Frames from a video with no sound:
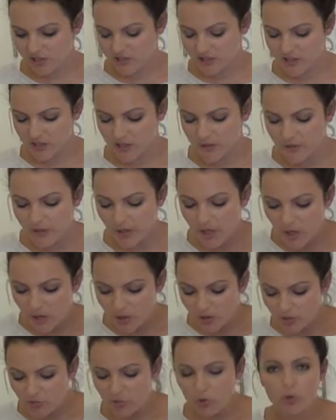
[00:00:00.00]
So
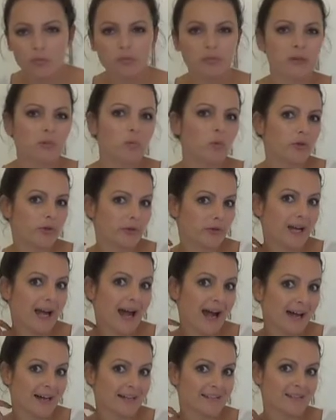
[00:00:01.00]
you normally wouldn't
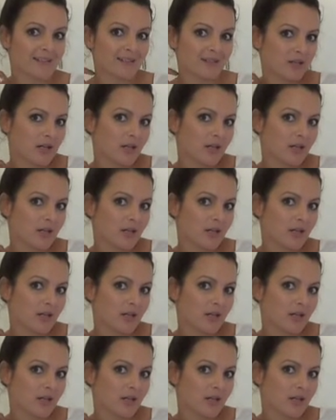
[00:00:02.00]
add